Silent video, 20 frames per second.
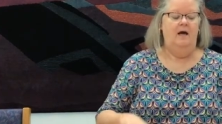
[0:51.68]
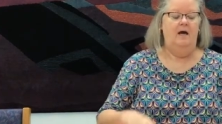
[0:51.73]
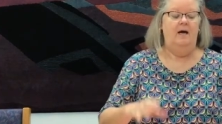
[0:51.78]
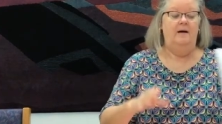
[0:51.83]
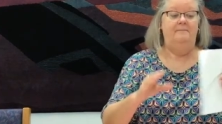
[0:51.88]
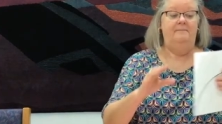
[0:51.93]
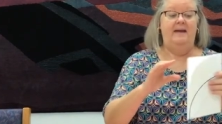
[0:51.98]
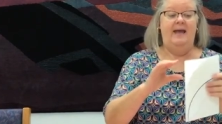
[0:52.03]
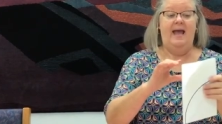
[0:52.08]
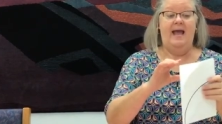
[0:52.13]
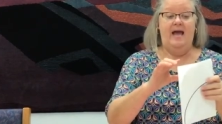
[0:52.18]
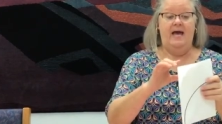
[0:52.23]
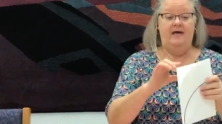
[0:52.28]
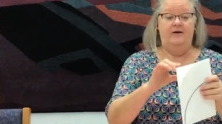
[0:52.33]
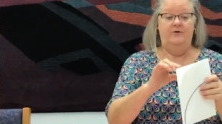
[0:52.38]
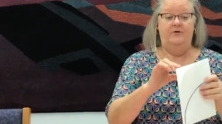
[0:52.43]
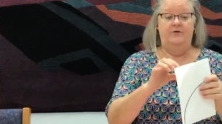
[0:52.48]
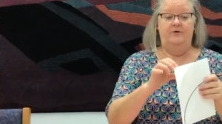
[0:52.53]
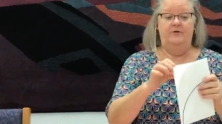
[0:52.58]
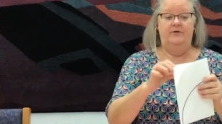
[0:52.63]
a
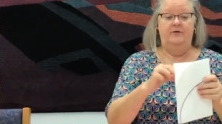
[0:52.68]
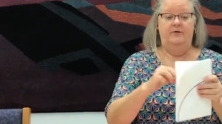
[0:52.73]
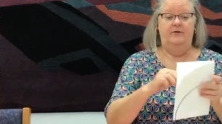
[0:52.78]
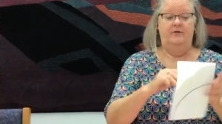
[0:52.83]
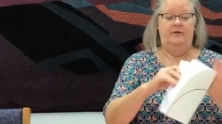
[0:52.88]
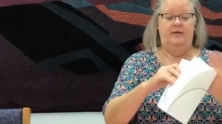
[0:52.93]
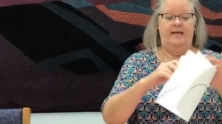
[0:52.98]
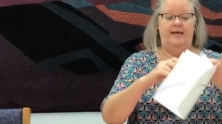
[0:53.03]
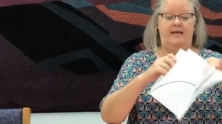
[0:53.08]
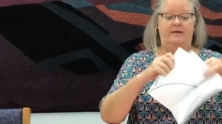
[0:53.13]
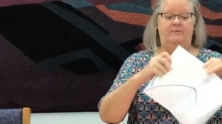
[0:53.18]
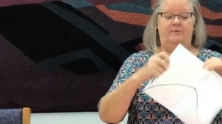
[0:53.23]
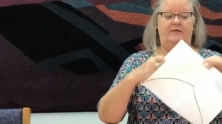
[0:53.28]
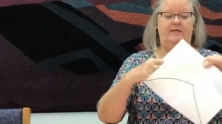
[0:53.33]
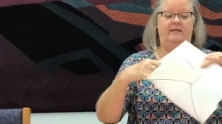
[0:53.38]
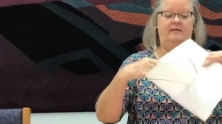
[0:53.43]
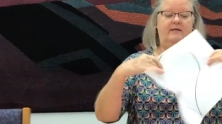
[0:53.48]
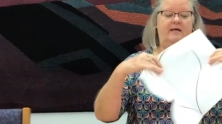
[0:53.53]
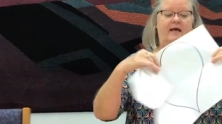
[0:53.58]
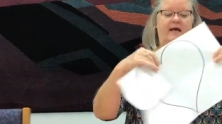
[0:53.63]
pattern, and we
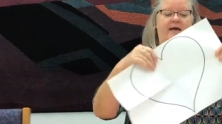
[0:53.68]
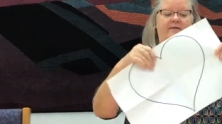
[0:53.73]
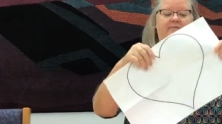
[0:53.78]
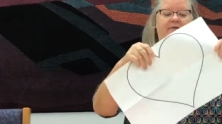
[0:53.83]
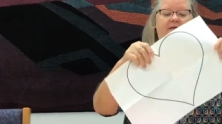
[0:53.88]
have